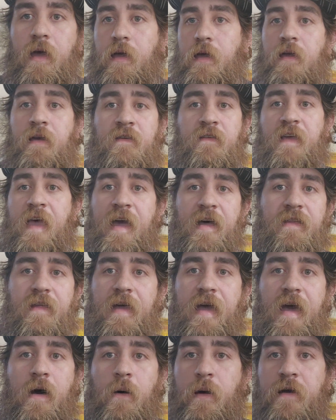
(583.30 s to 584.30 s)
exactly
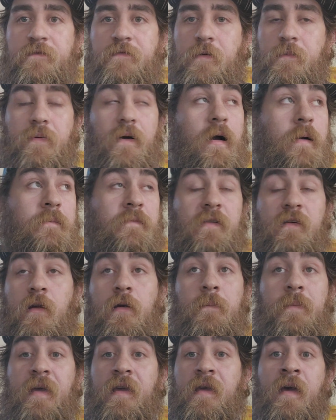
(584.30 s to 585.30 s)
how every problem is going
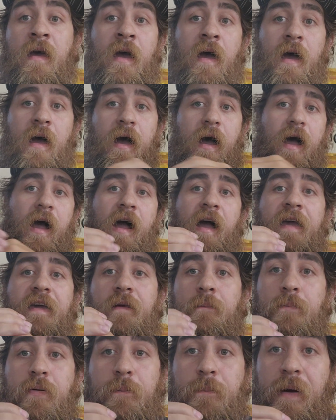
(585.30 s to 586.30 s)
to be. I
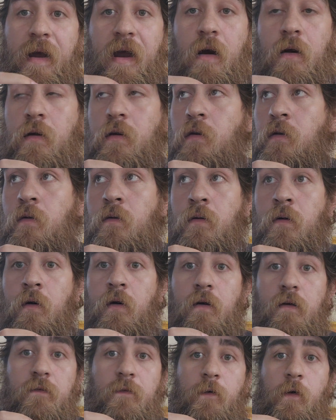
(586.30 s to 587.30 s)
can prepare you
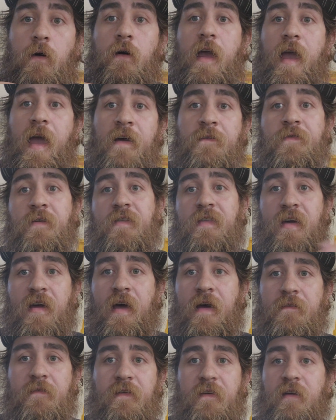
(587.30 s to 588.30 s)
for everything
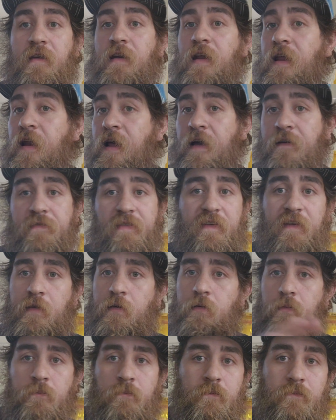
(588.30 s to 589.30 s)
I've seen. And I've seen
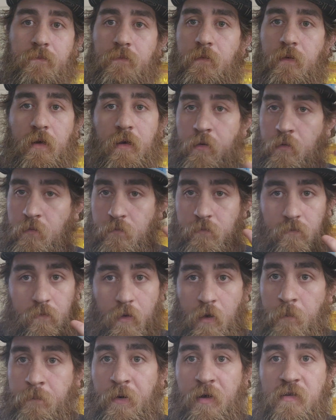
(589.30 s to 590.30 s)
them in
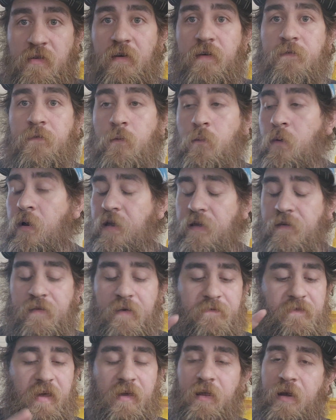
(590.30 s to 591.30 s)
a bunch of different ways.
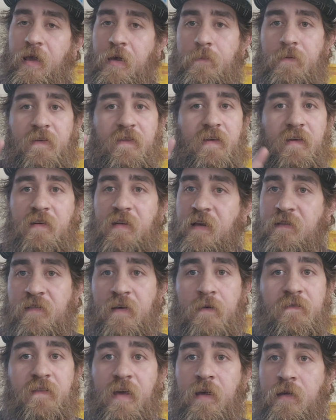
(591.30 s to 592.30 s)
I've taken ABC tests.
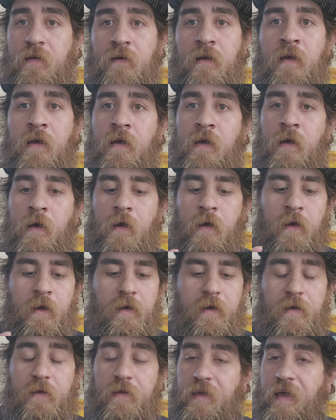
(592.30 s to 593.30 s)
I've taken
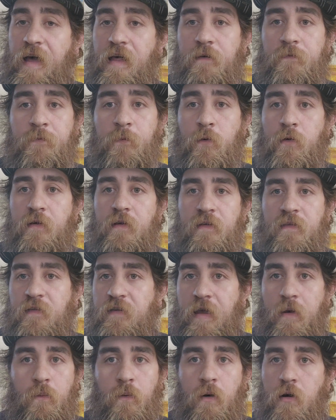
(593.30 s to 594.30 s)
California
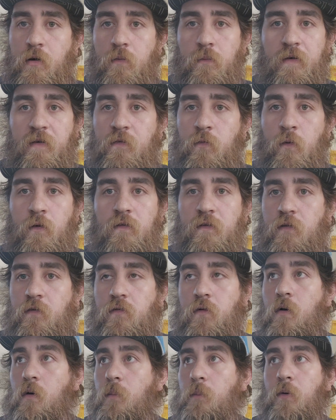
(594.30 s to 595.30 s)
State Water Resource
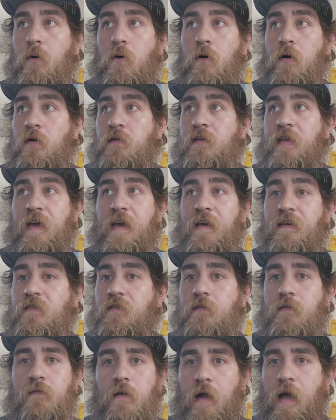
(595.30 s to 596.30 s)
Control Board
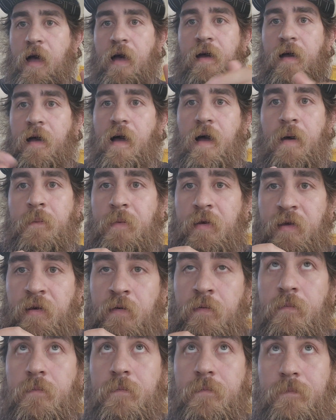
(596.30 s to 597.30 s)
tests. I
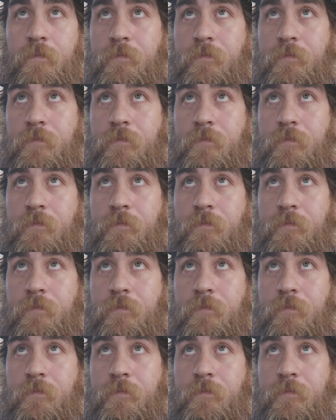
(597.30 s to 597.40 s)
mean,